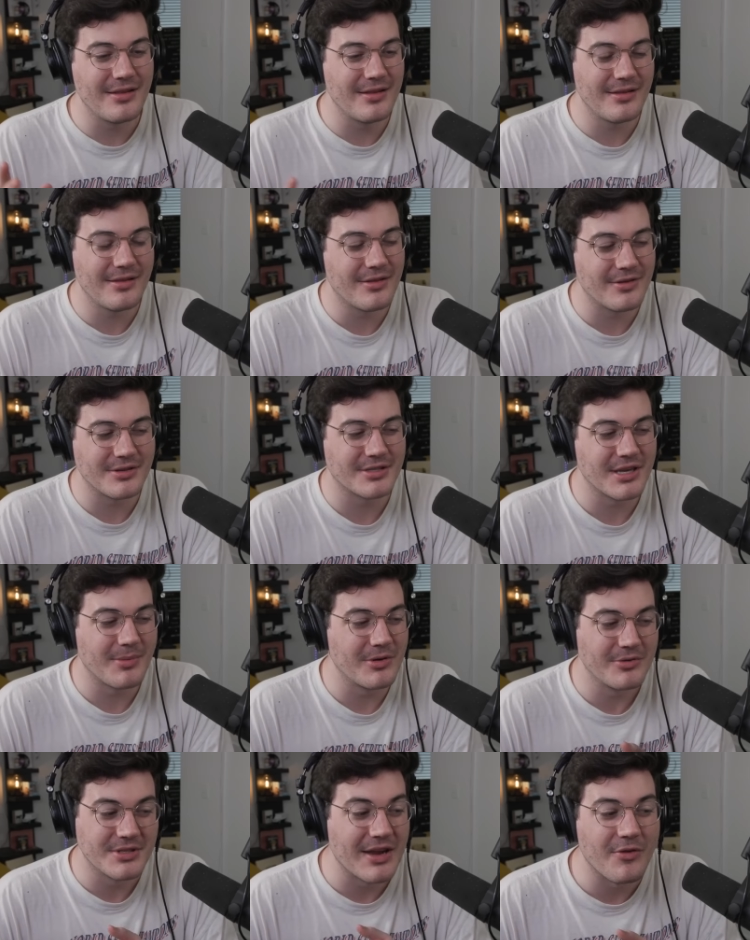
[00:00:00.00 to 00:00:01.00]
there's
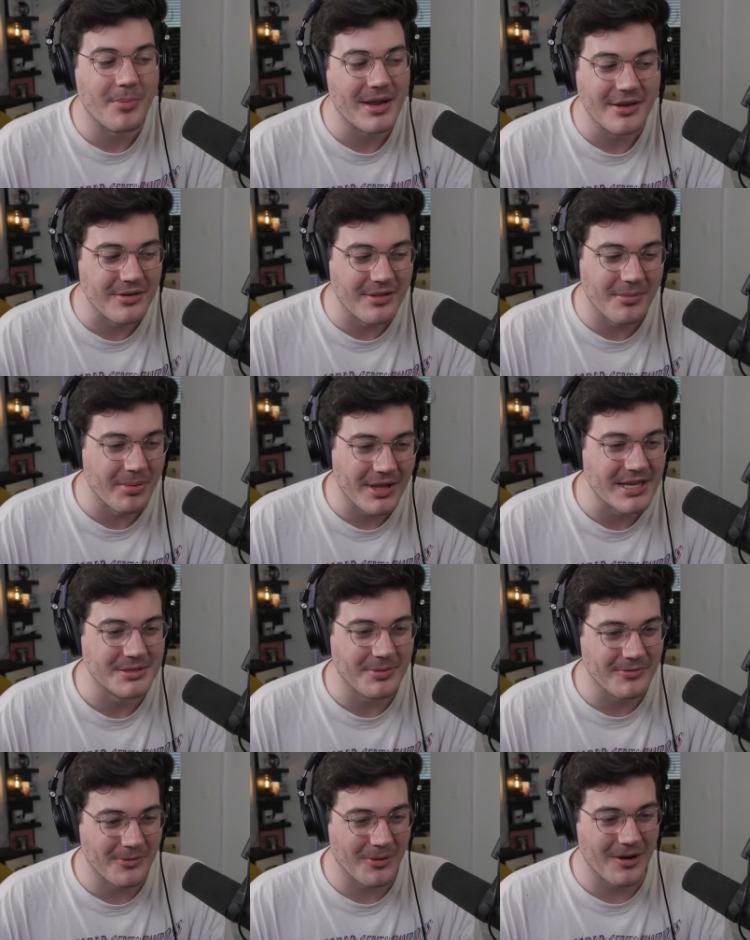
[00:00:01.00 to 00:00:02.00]
someone who's never been to the place
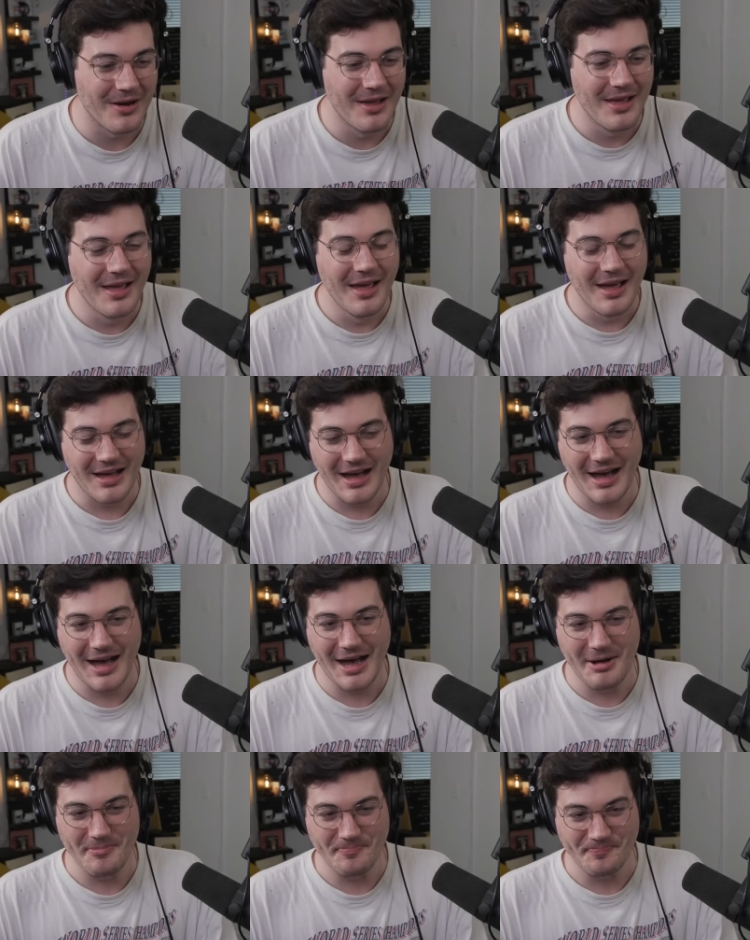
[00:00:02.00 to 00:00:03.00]
before.
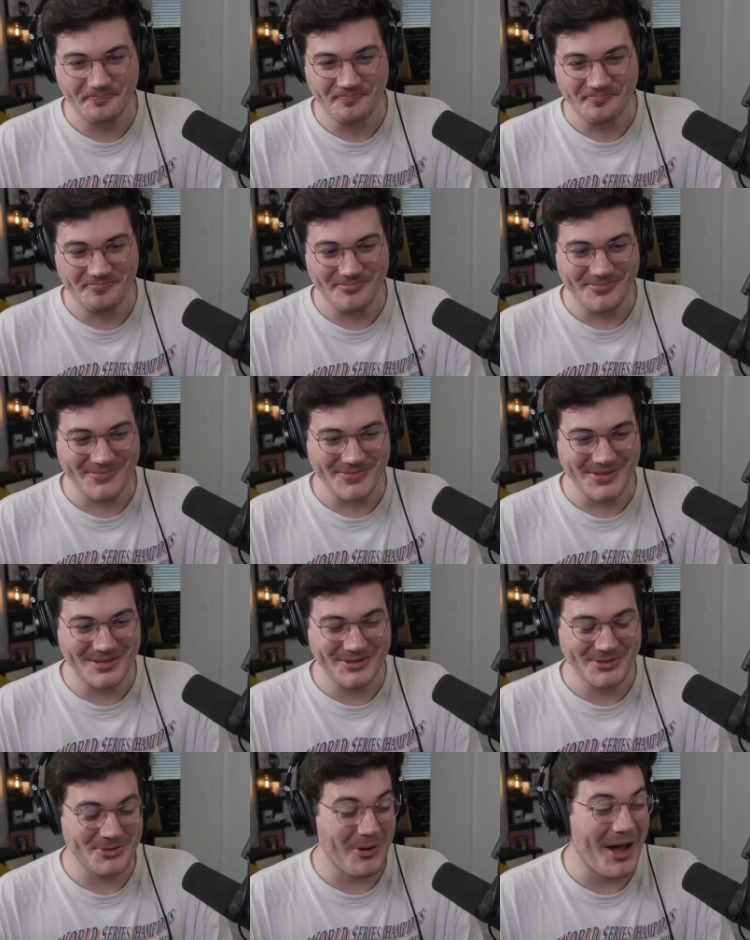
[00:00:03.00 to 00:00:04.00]
Um,
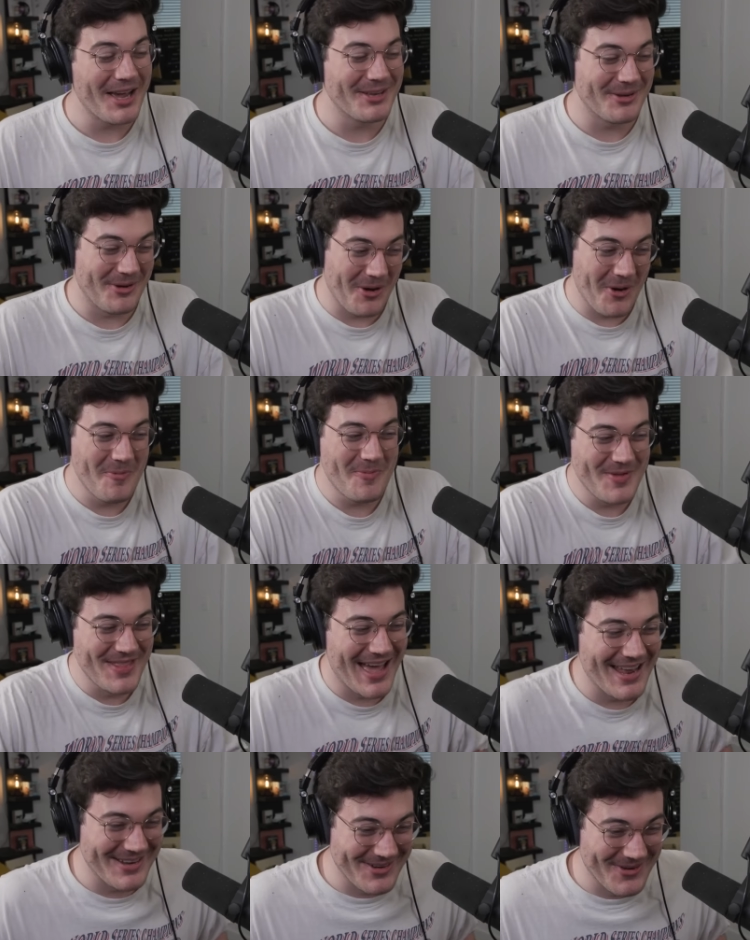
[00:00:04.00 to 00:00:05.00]
so I open
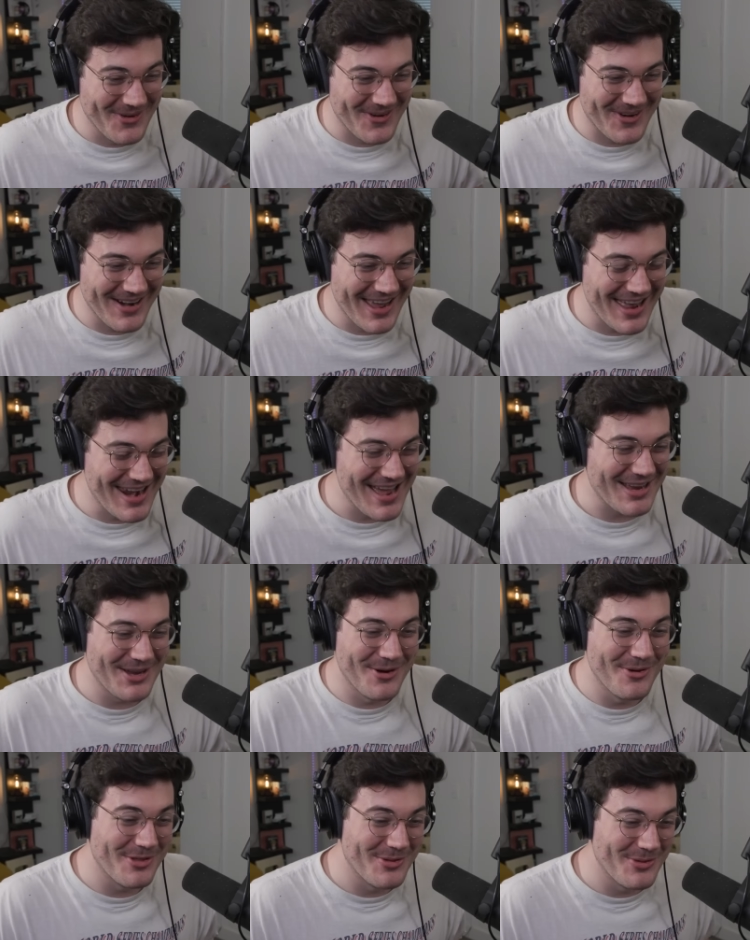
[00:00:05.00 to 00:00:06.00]
that door and I
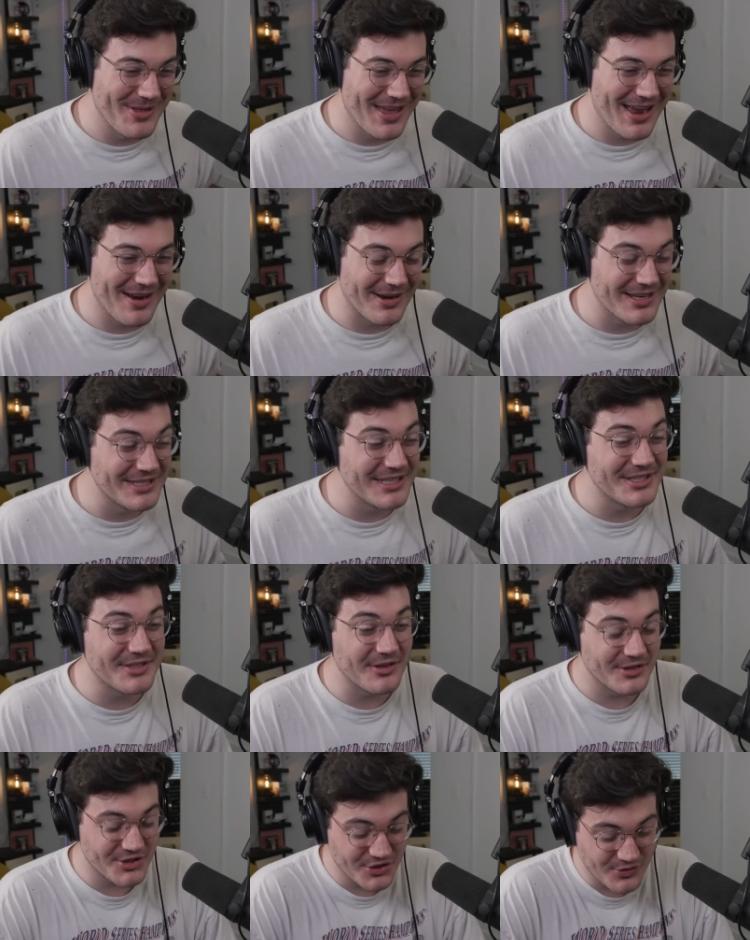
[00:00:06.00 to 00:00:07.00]
go through there because it's
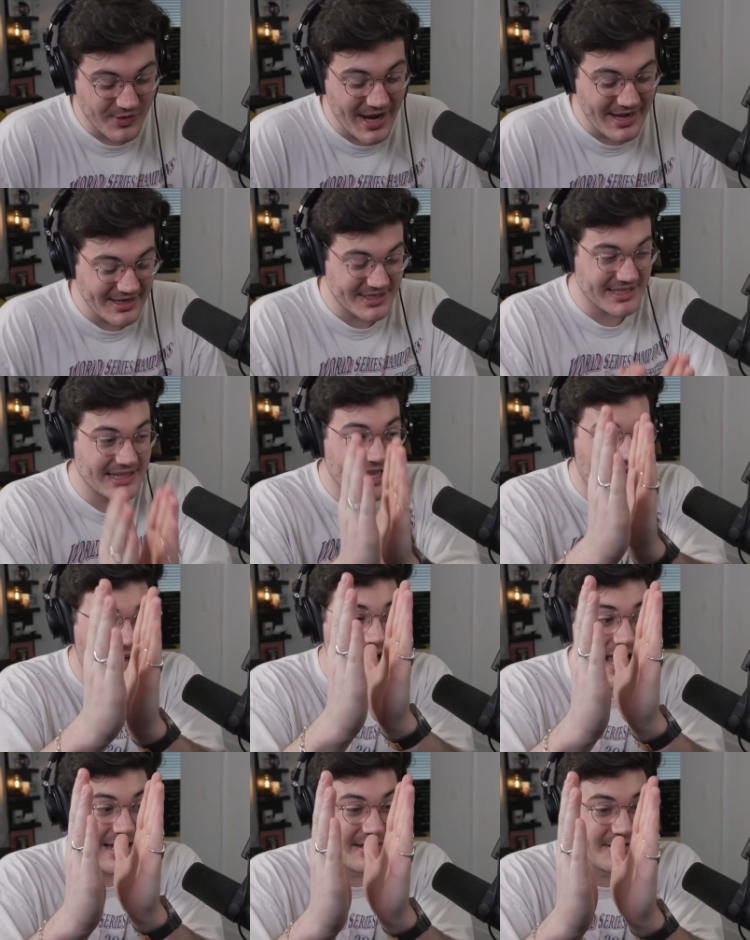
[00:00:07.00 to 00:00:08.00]
the straightest
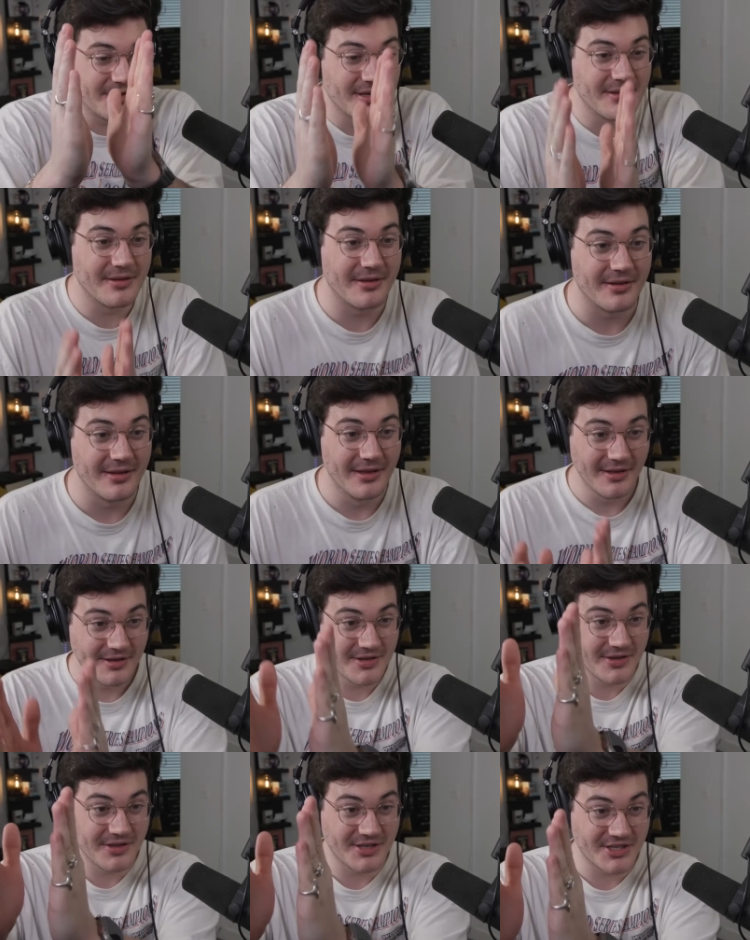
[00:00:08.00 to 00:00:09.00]
line to the
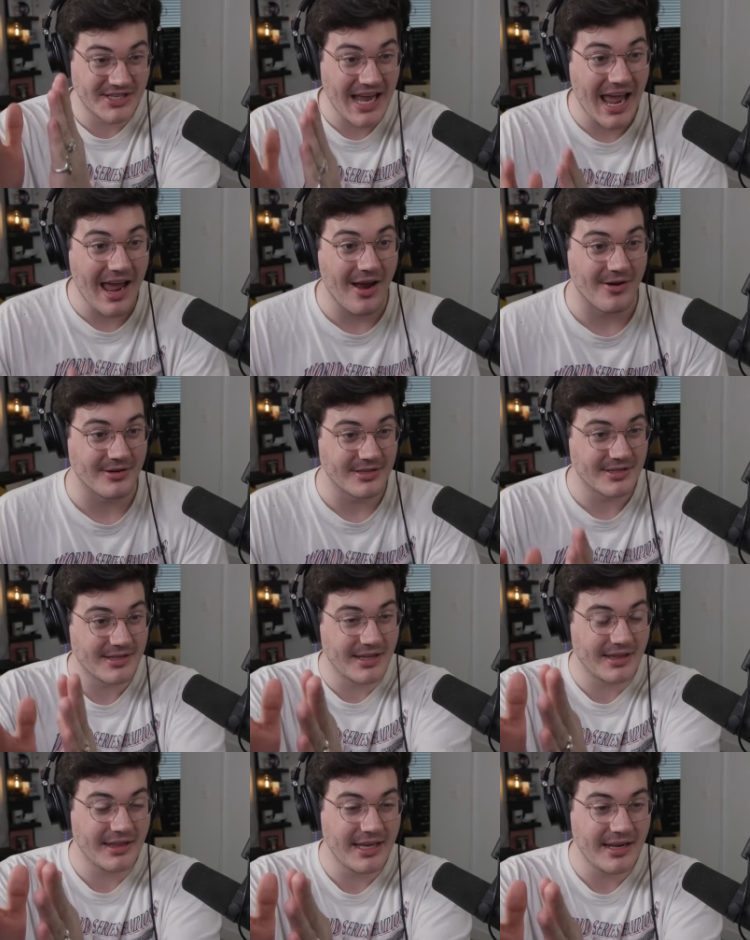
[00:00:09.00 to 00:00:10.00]
to the stairs
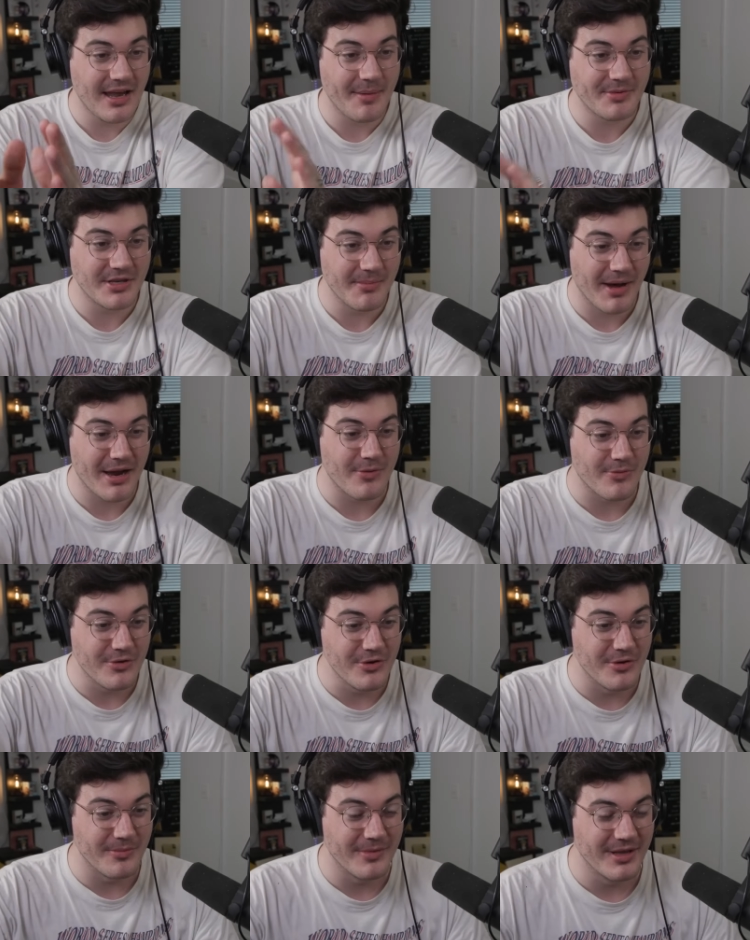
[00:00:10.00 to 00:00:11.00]
that lead up to my
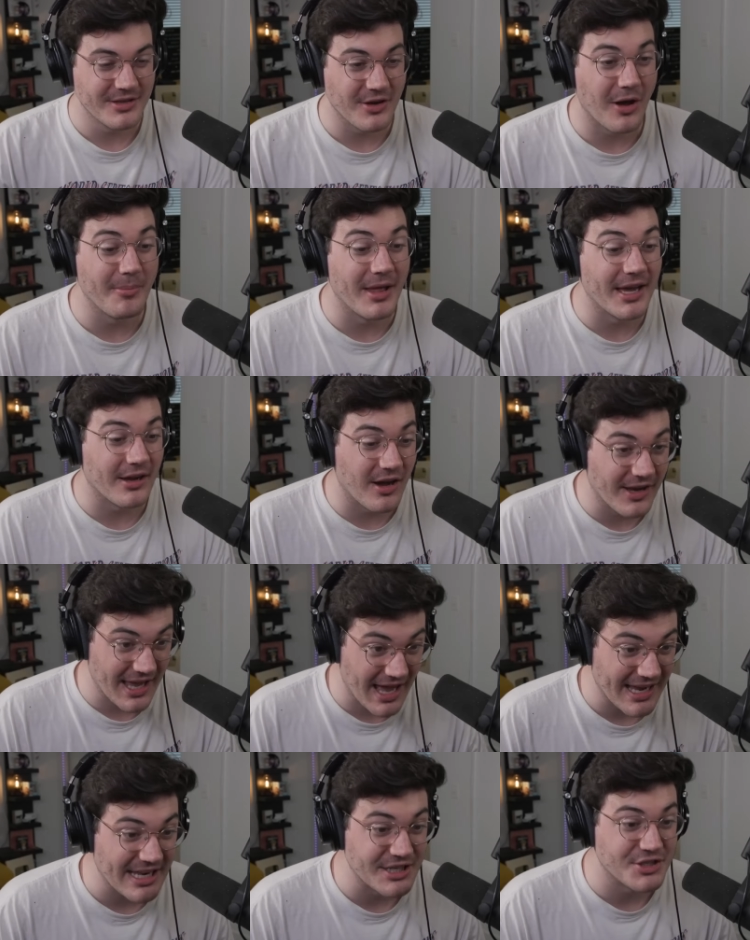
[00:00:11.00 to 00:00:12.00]
room. So I'm like, okay, I got a